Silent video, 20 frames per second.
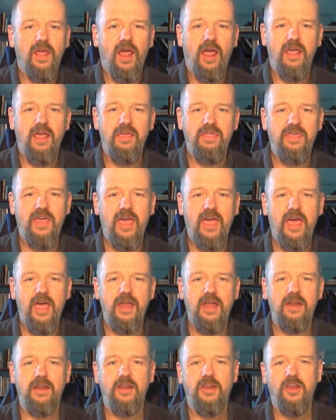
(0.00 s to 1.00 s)
and
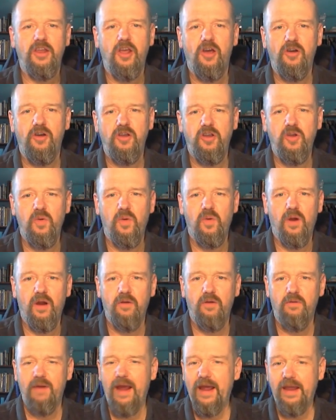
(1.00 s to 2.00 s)
then you
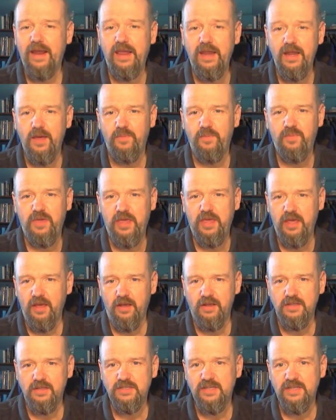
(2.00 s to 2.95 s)
are racking up kills a